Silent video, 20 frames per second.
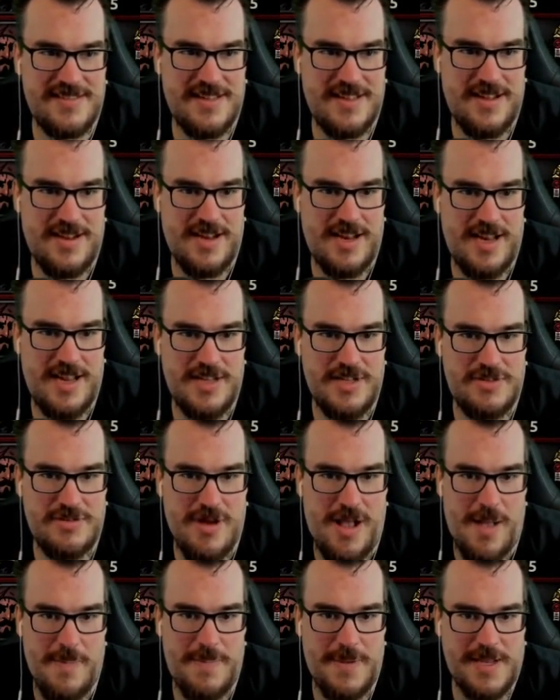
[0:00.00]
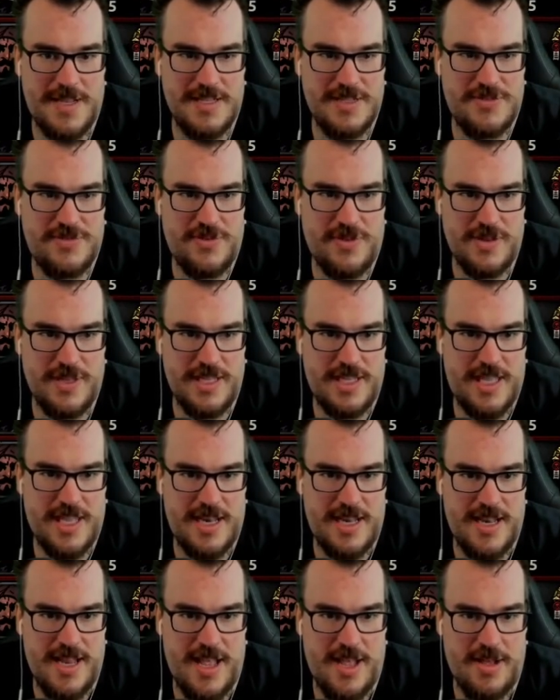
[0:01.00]
and Entropic is fully
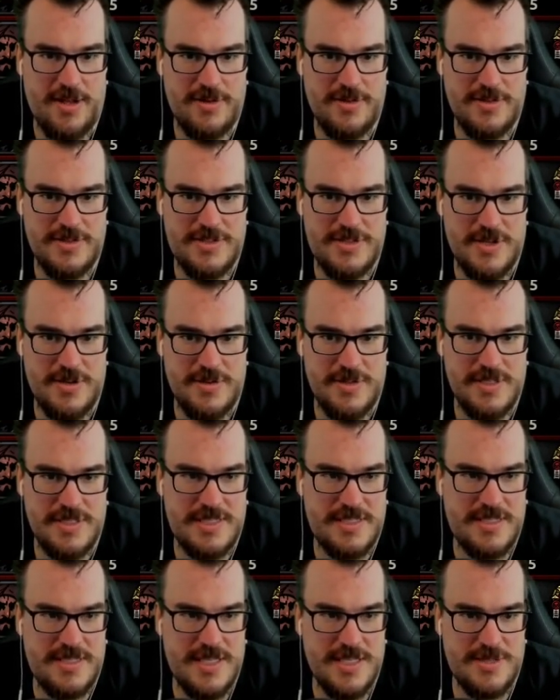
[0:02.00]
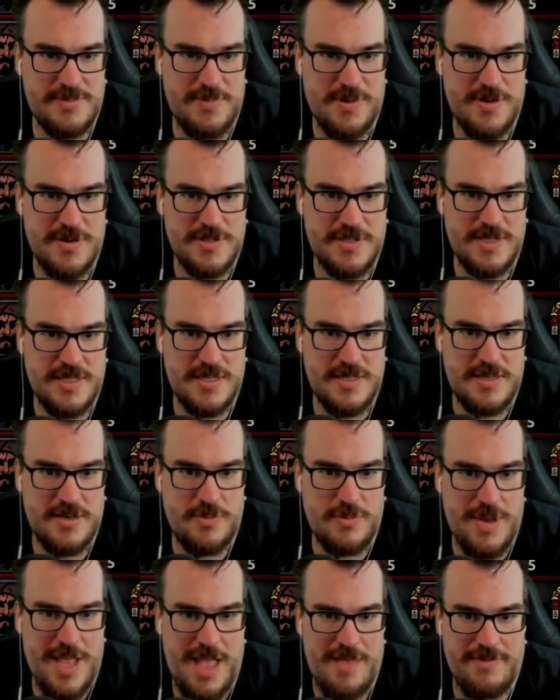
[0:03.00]
kitted out. So is this person.
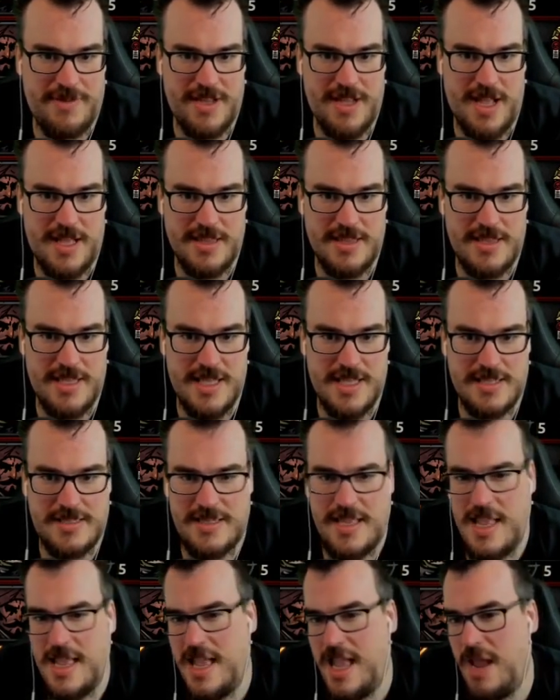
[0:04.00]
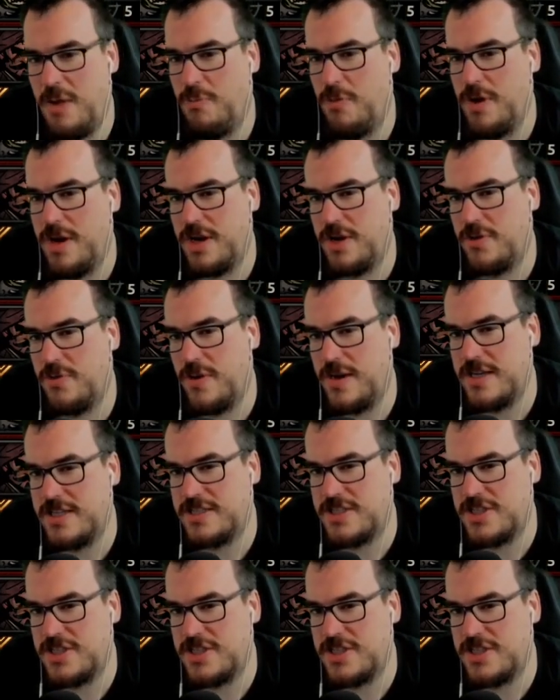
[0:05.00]
We haven't gotten this. It would increase